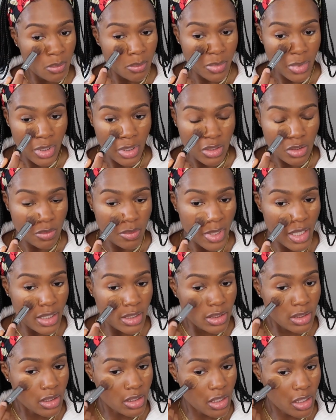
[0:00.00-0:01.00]
But you pat
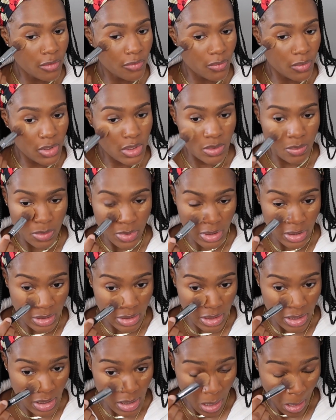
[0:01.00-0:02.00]
it enough where it's
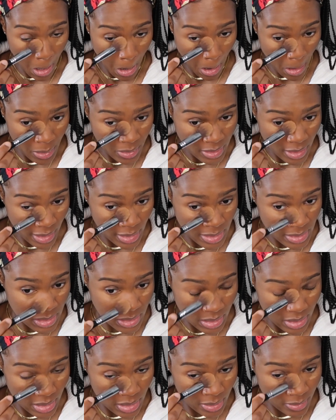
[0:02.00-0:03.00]
blended
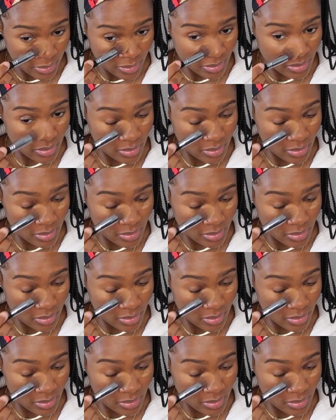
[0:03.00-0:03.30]
nicely.